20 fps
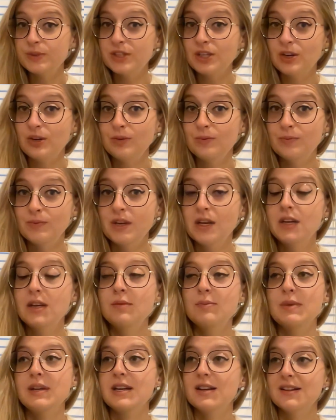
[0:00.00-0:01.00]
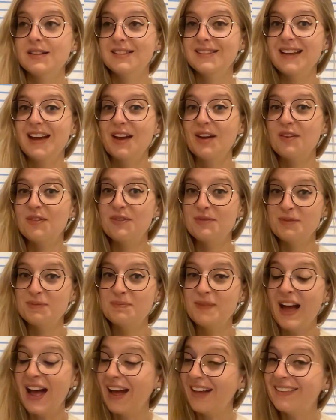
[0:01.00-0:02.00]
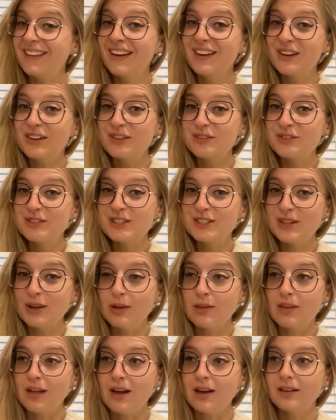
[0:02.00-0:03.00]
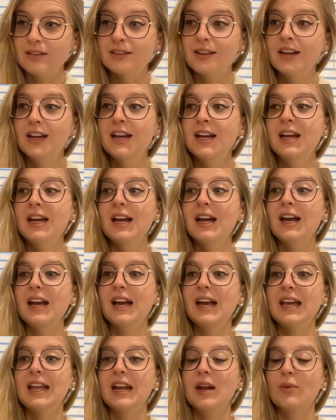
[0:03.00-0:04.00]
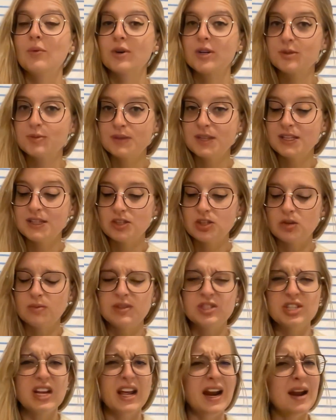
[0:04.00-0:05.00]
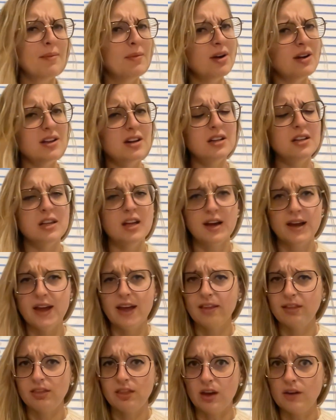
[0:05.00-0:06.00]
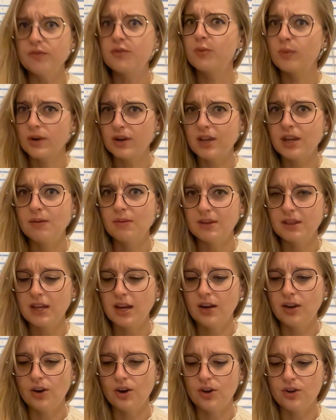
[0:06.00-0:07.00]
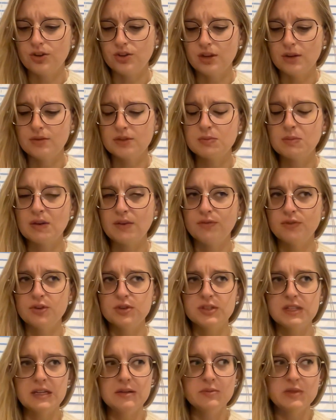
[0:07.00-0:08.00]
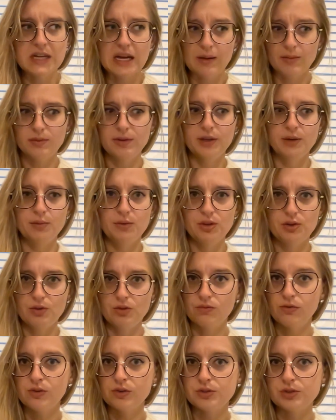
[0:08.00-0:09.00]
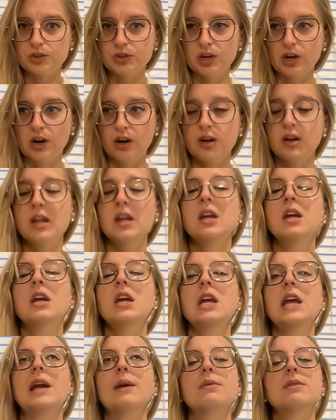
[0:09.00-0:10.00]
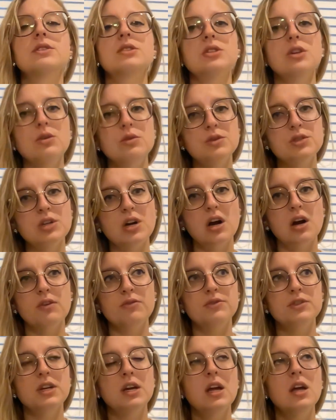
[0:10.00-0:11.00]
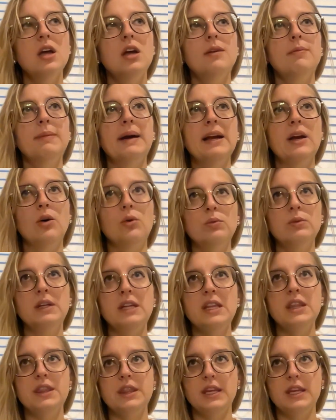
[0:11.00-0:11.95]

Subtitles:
so, because I have had that yarn for so long and I worked with it so much. And I'm not gonna lie, I loved working with that yarn. That was my first time dabbling with Universal Yarn. It was so soft. My only